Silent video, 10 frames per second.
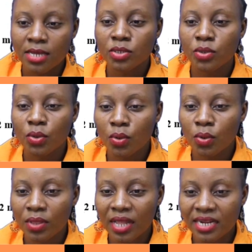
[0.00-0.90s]

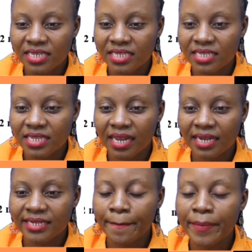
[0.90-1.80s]
So that is
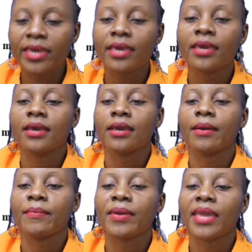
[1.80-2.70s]
letter B.
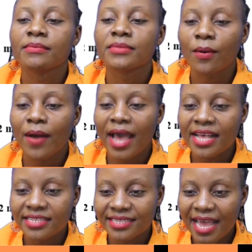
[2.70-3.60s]
It becomes our
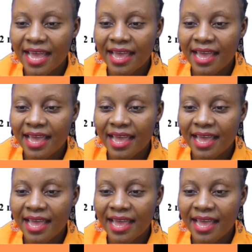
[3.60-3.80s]
answer.